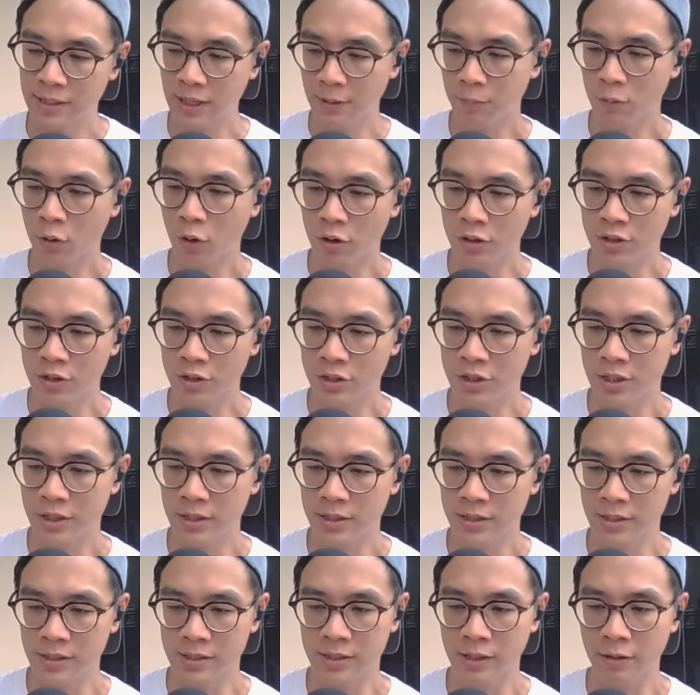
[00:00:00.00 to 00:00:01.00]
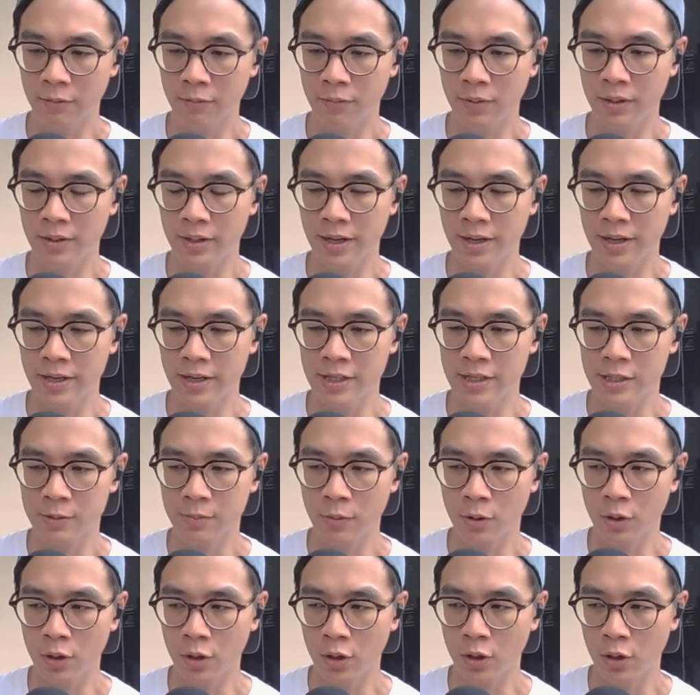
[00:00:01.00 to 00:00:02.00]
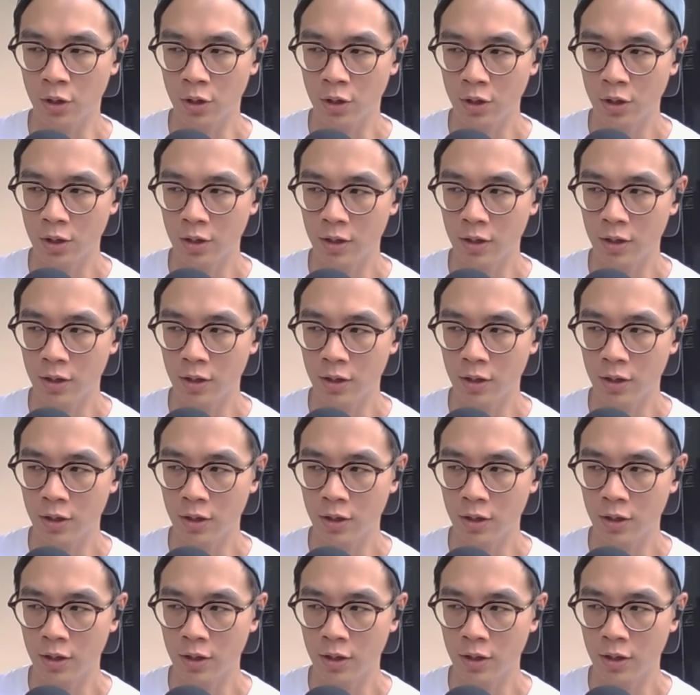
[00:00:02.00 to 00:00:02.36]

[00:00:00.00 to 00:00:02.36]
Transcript: Subconscious is something that is more